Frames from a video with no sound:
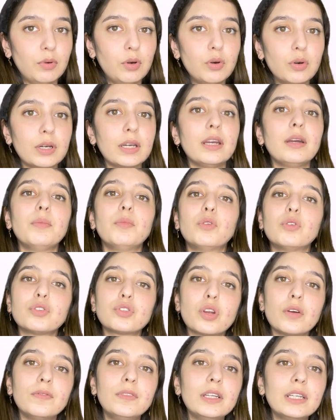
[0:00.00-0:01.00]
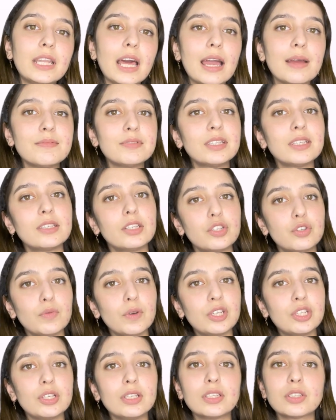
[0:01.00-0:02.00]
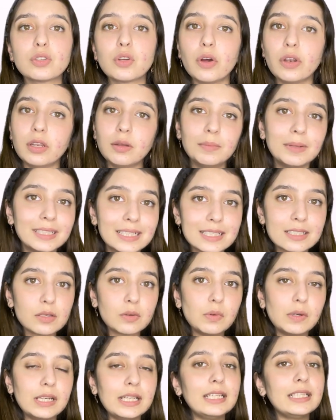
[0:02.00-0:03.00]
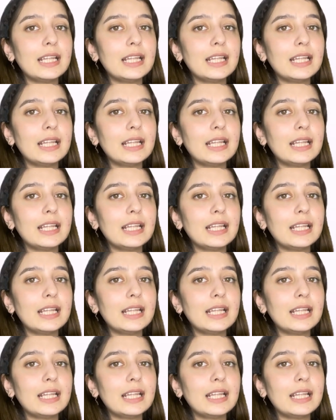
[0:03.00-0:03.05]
Okay, most of the times the situation is going to be this only,